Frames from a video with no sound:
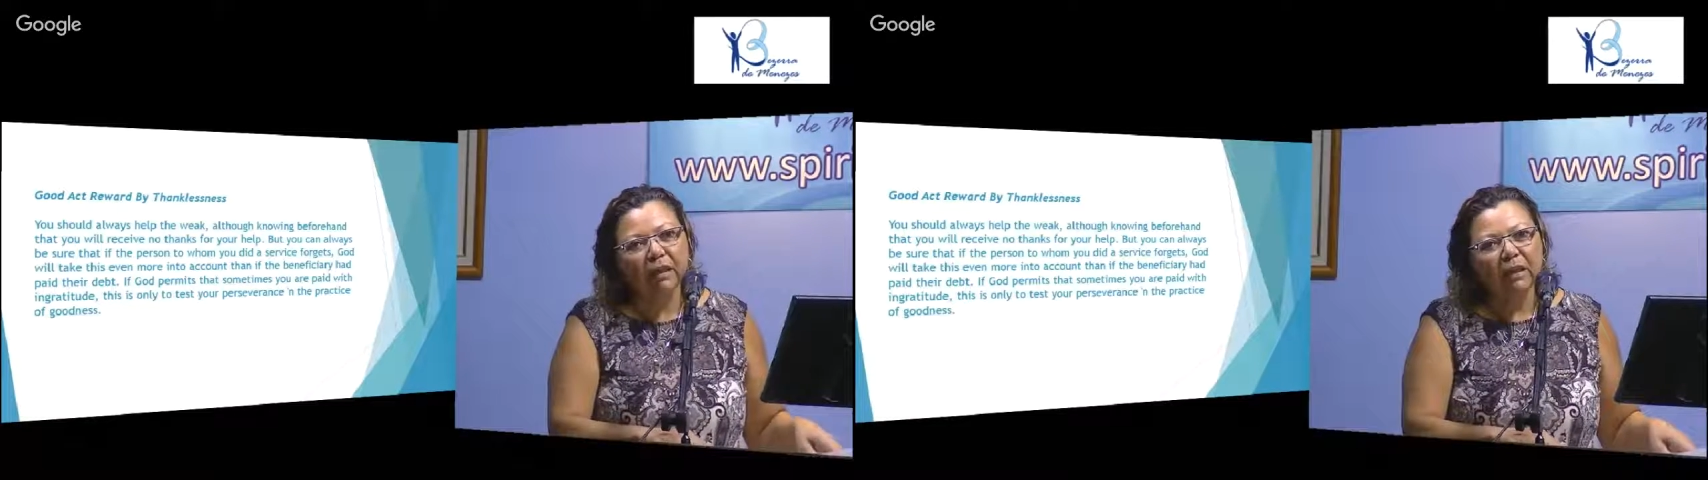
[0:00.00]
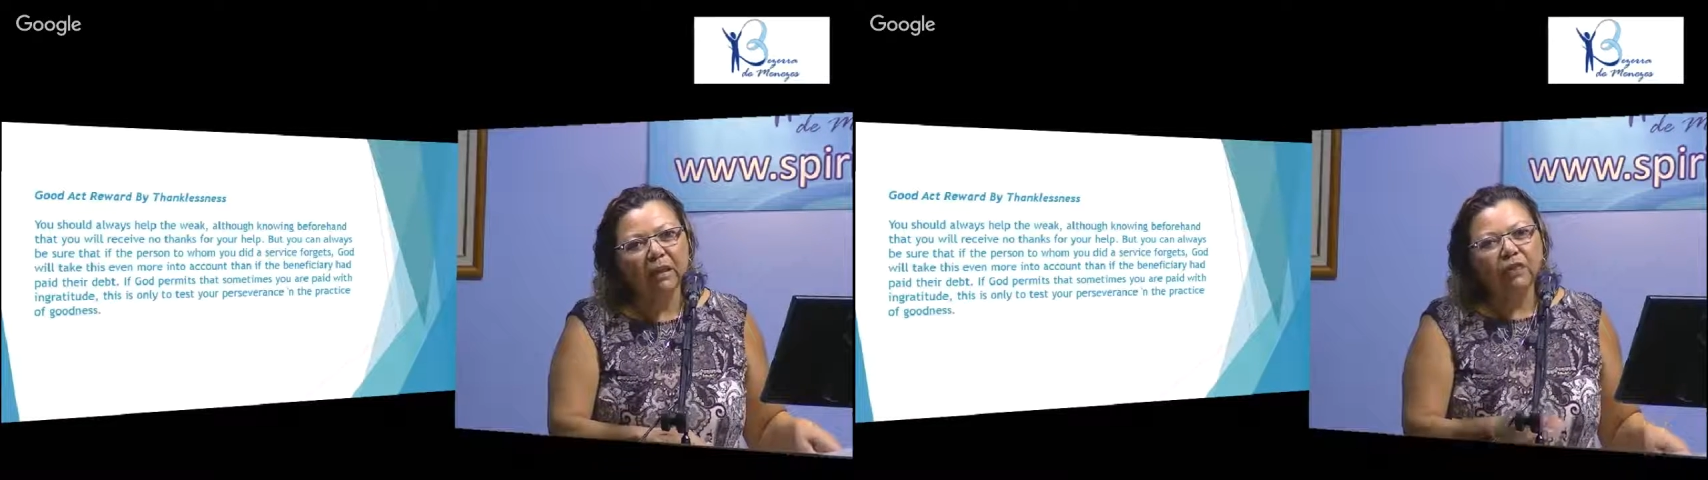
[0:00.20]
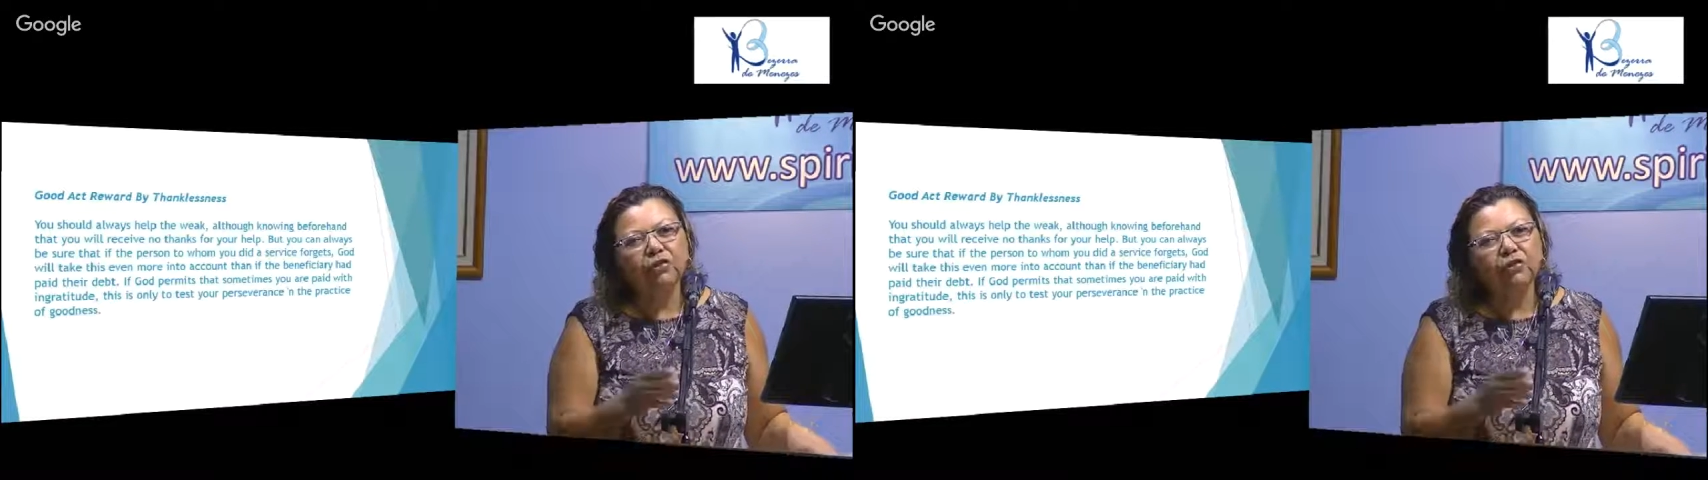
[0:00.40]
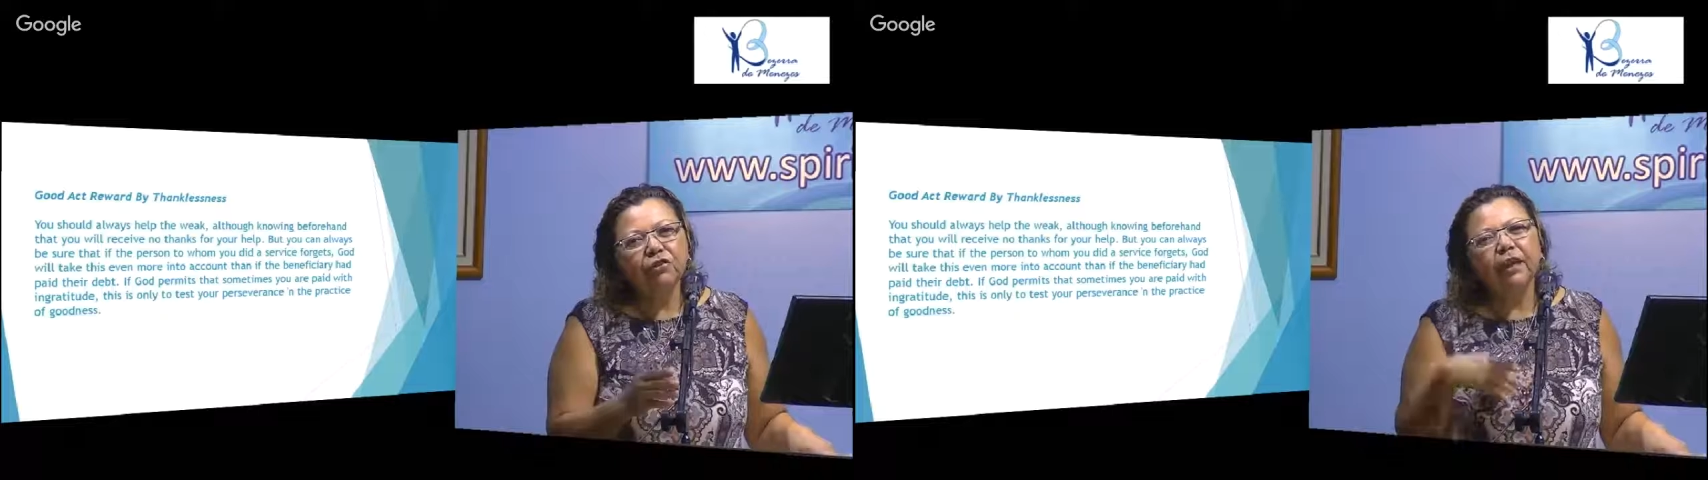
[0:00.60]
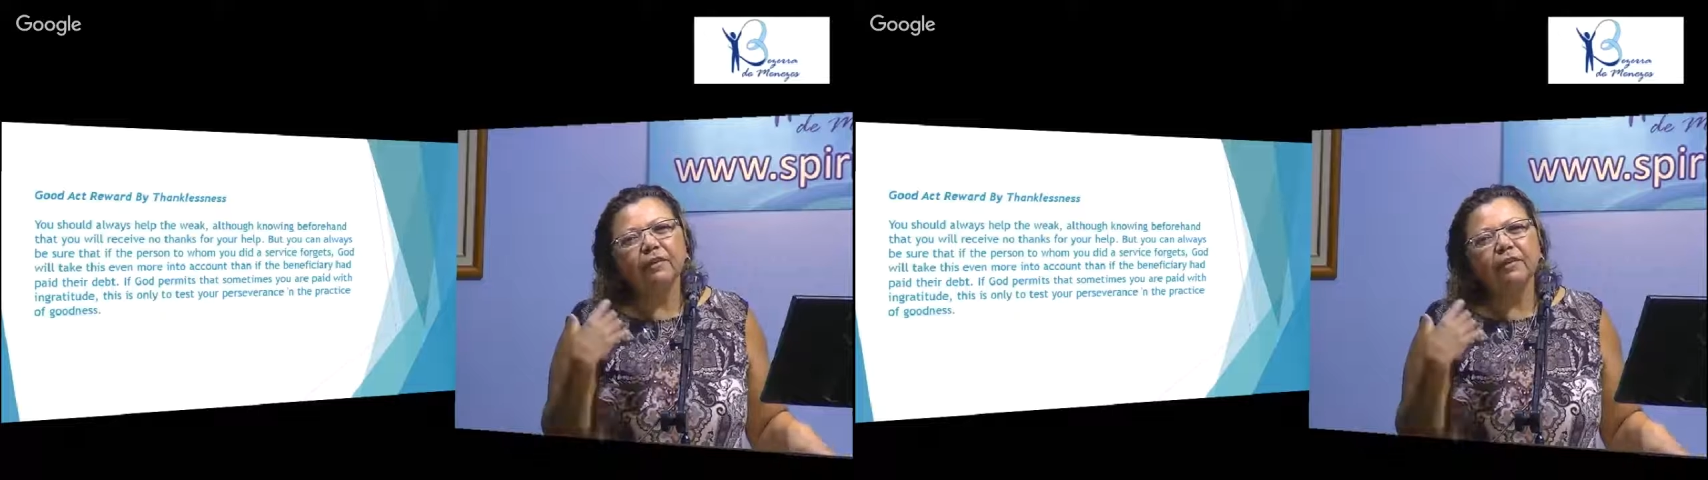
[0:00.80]
she
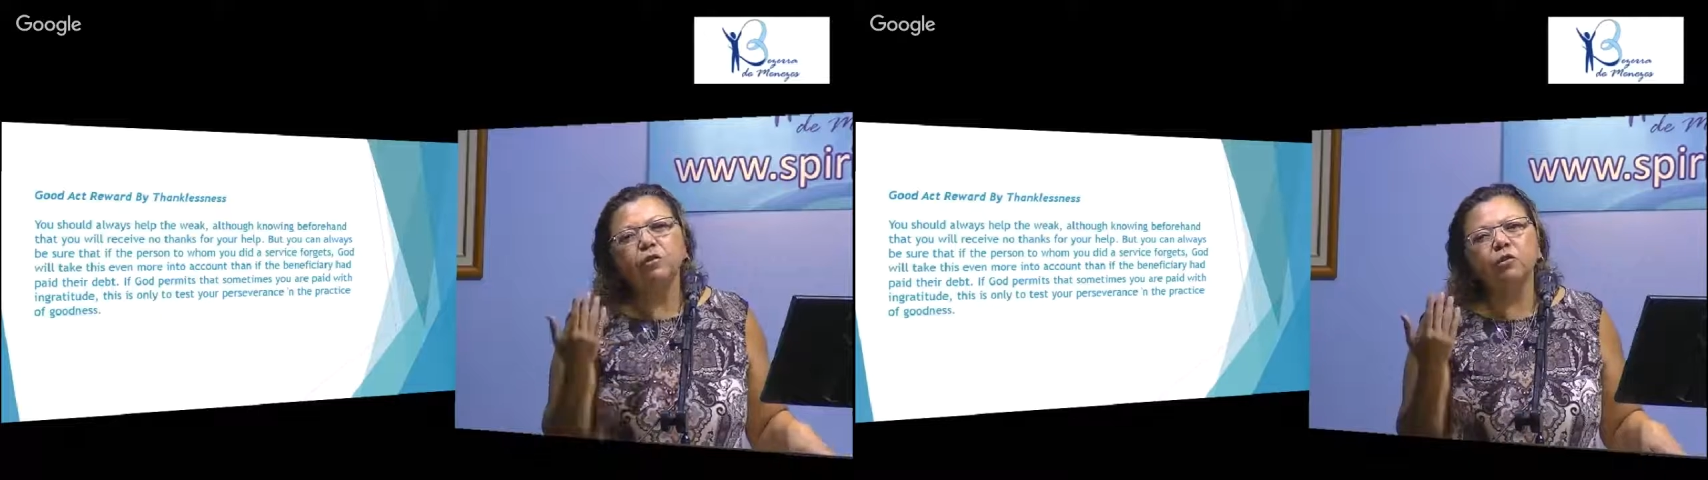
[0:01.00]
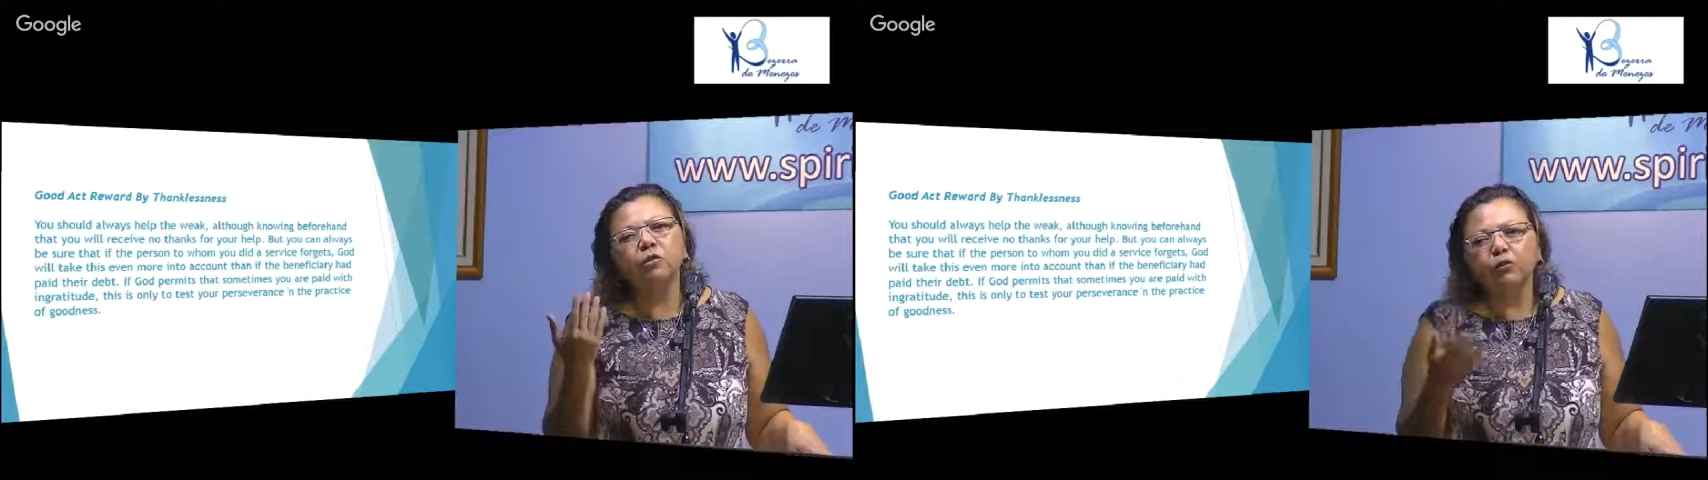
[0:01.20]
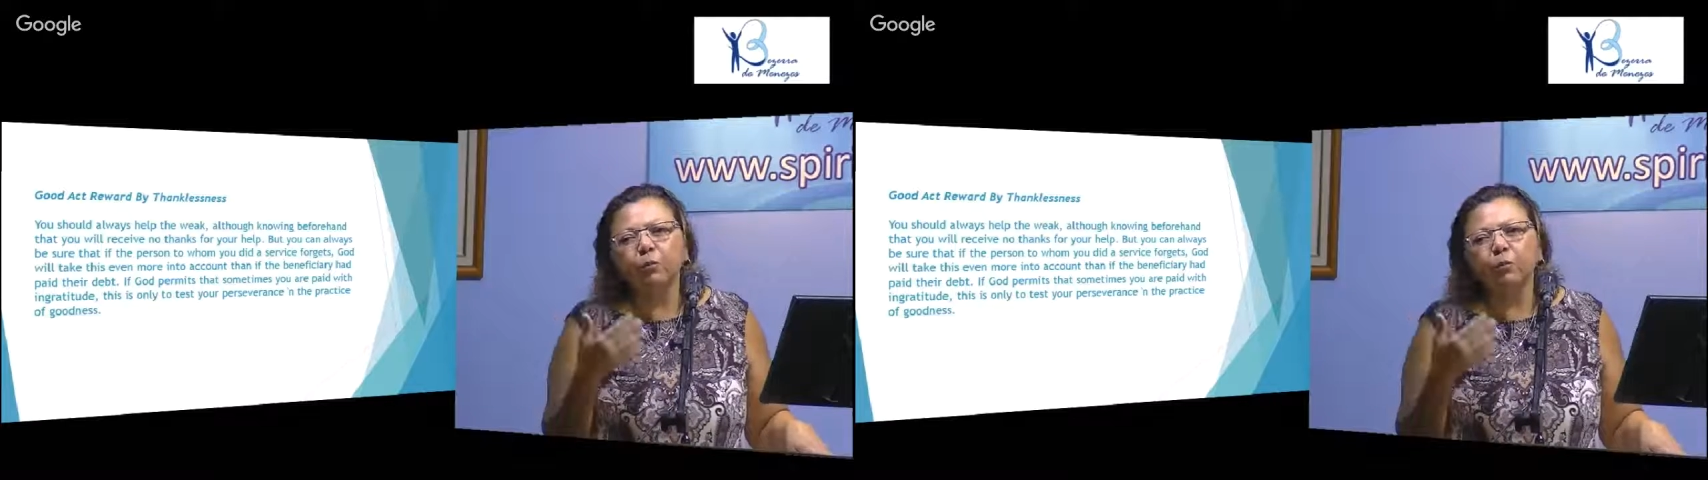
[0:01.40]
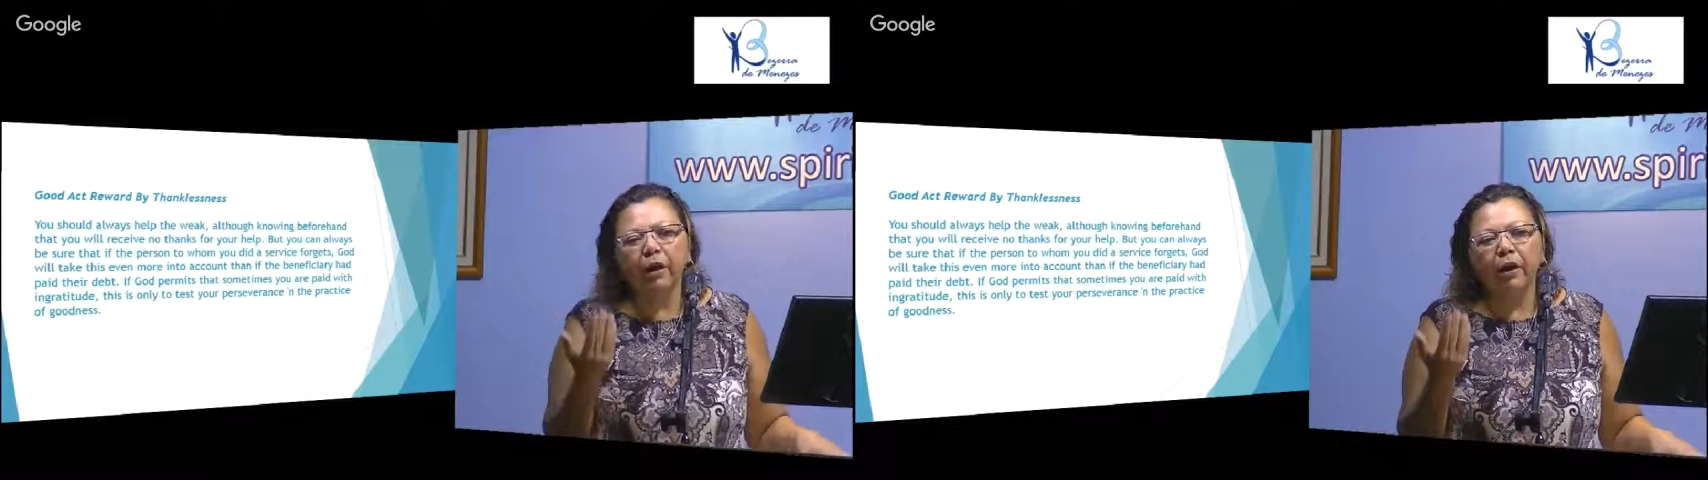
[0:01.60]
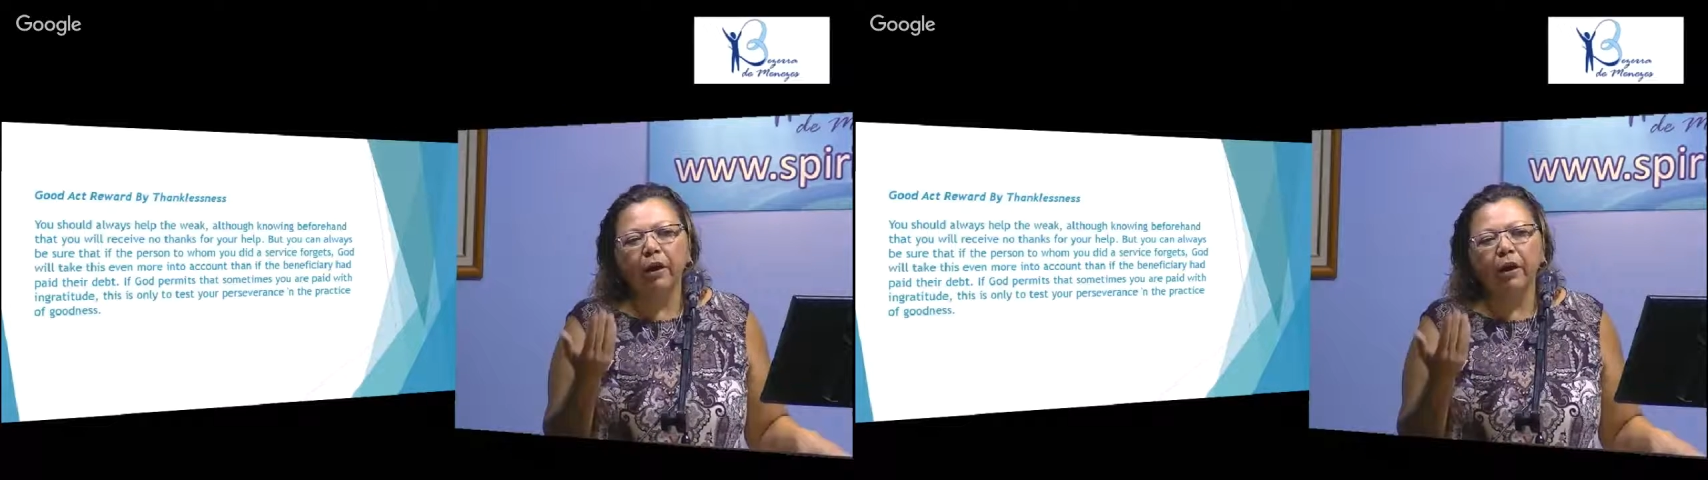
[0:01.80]
inspired